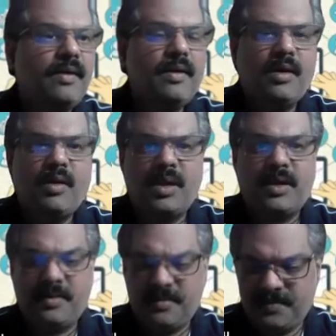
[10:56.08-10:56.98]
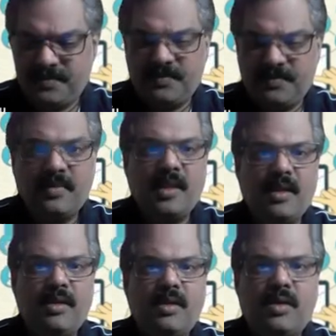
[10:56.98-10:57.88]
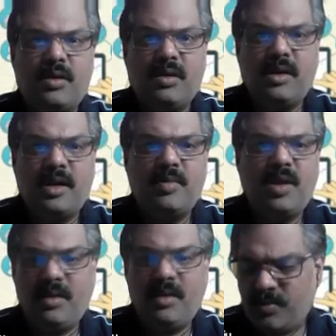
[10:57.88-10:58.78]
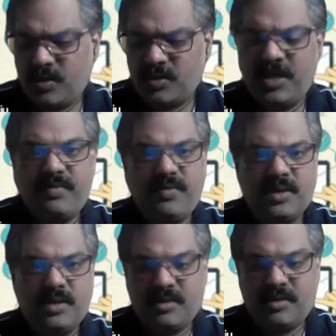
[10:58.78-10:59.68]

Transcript: Okay, good. Let me proceed further.